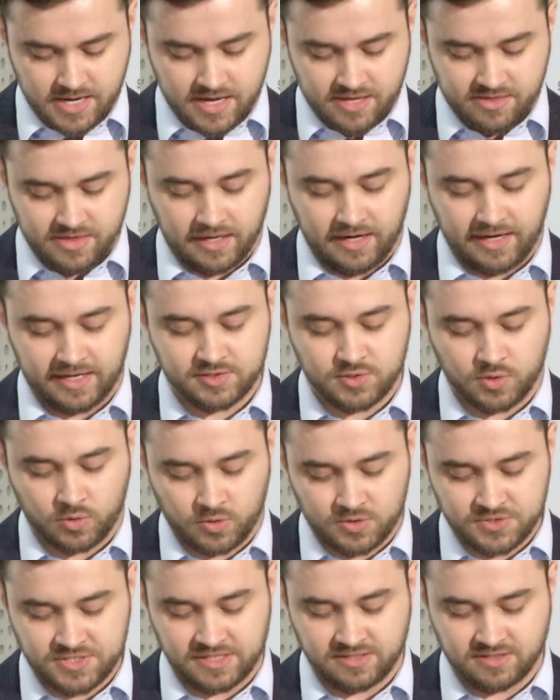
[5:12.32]
The
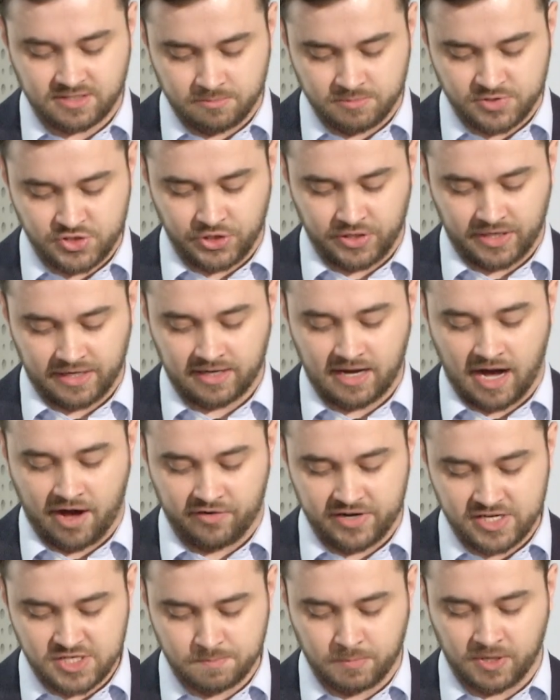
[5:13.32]
electoral system should
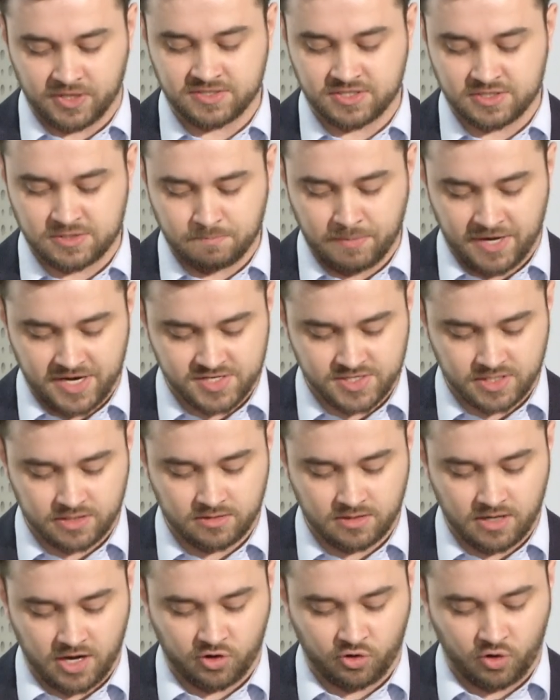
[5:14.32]
encourage
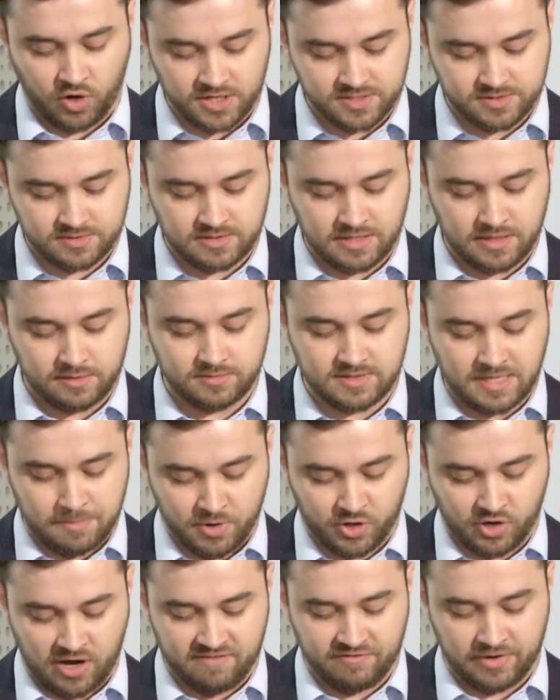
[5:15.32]
participation across
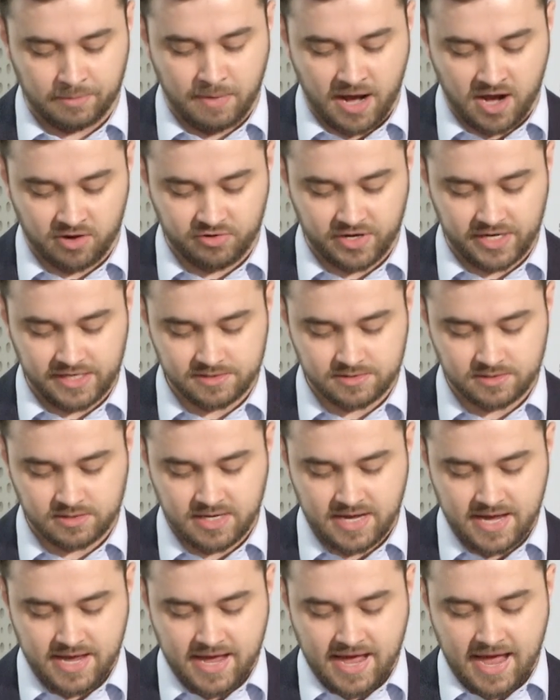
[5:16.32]
demographic boundaries
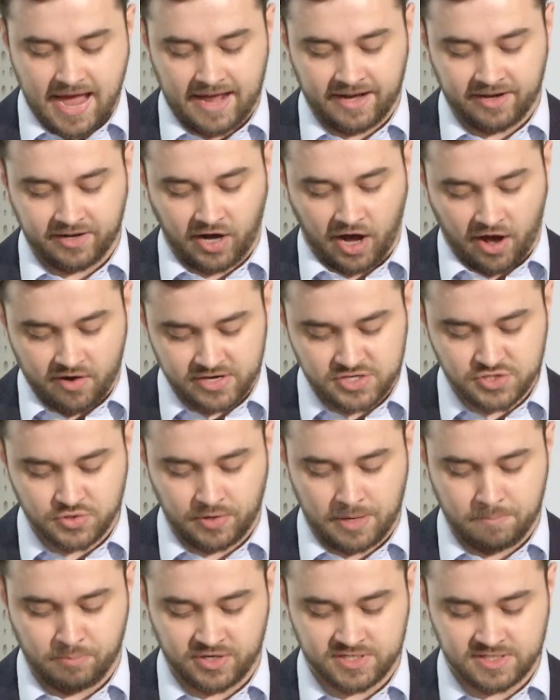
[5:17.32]
and encourage
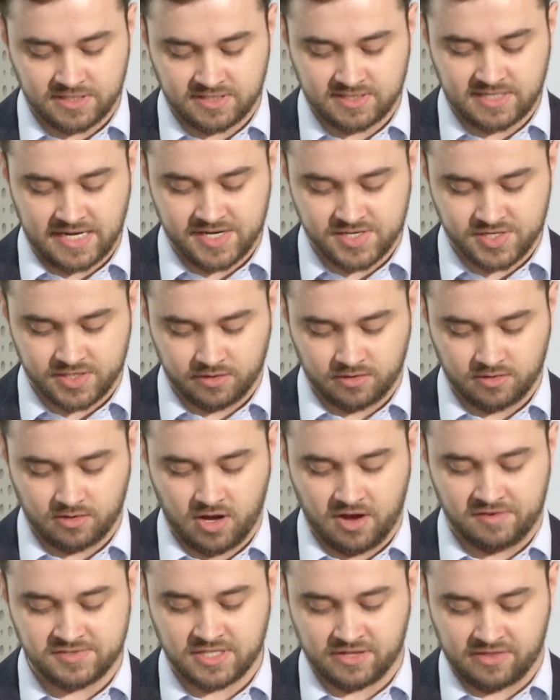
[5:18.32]
representation
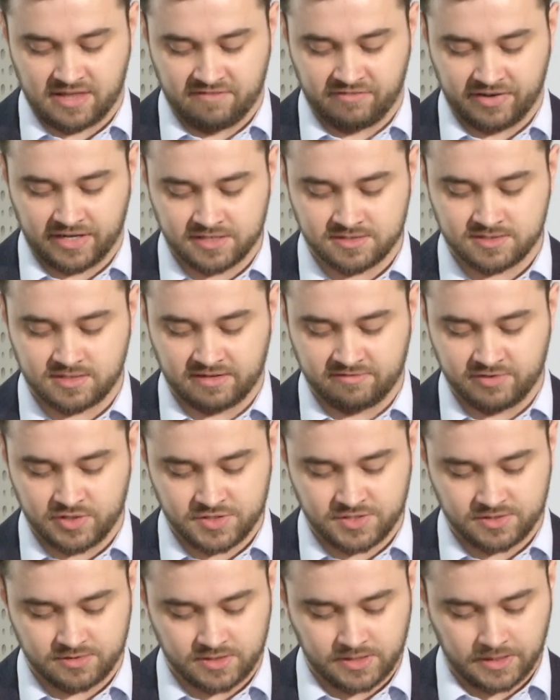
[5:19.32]
of South Africa's
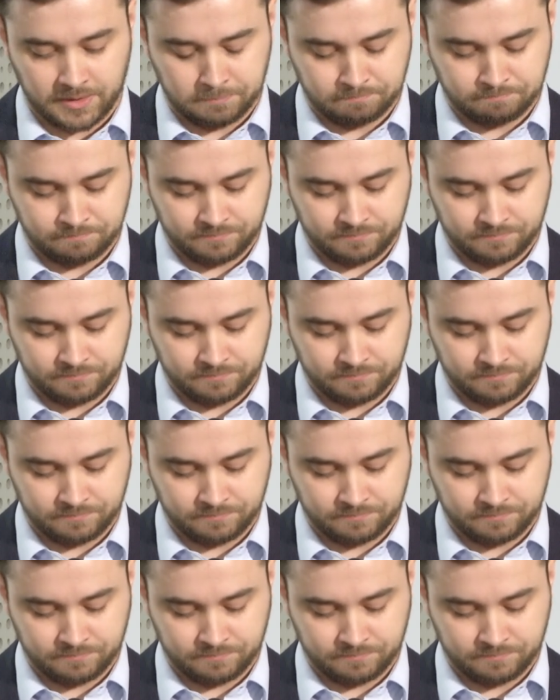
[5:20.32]
diversity.